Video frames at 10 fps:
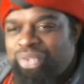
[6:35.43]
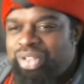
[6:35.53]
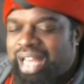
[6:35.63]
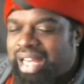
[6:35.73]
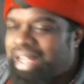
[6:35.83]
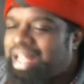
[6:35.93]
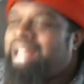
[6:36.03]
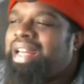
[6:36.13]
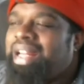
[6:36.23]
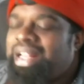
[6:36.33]
day.
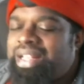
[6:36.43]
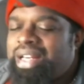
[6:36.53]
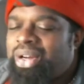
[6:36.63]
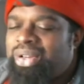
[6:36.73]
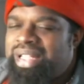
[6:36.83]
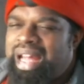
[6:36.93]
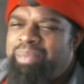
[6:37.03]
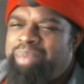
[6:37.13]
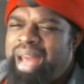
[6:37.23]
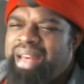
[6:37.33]
And she goes, Tom
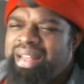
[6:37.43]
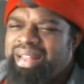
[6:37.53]
Petty?